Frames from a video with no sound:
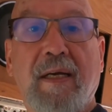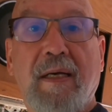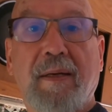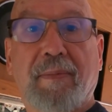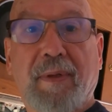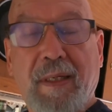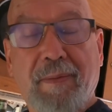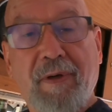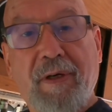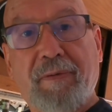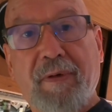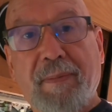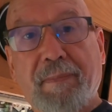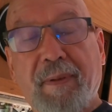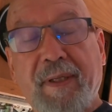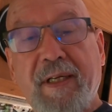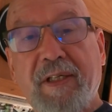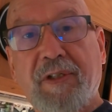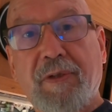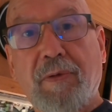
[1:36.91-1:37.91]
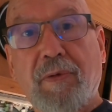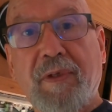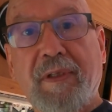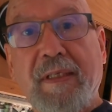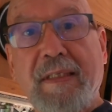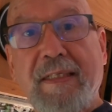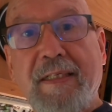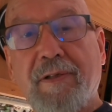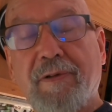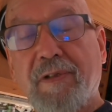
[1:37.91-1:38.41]
So I'm going to replace it with a
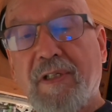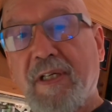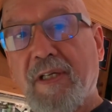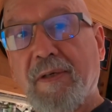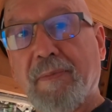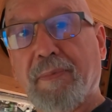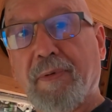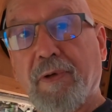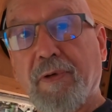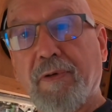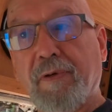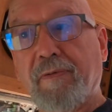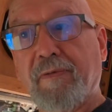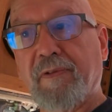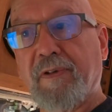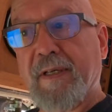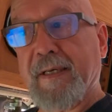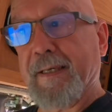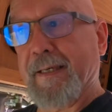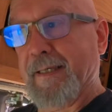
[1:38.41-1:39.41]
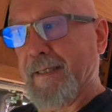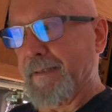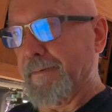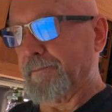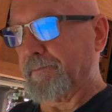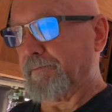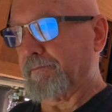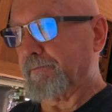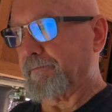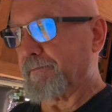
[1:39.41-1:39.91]
DOT approved
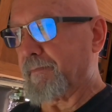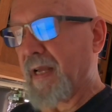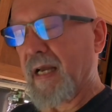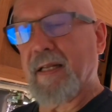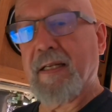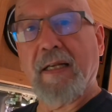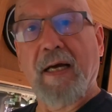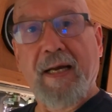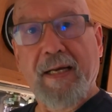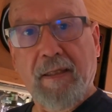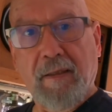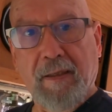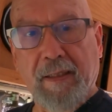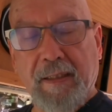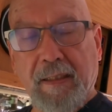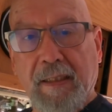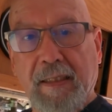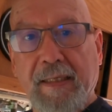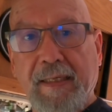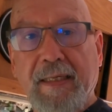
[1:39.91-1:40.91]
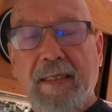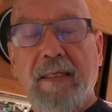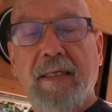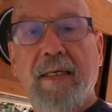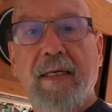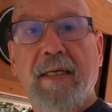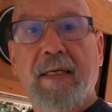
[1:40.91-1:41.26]
nylon line.